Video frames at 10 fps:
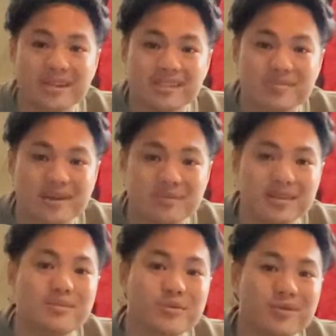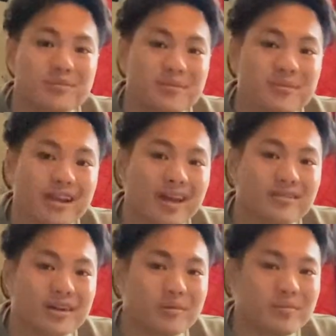It's probably the #1 memory I have
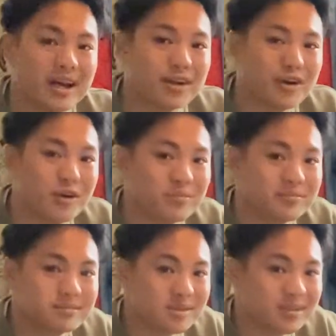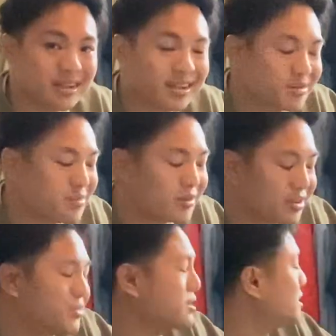coming back home, something I think about frequently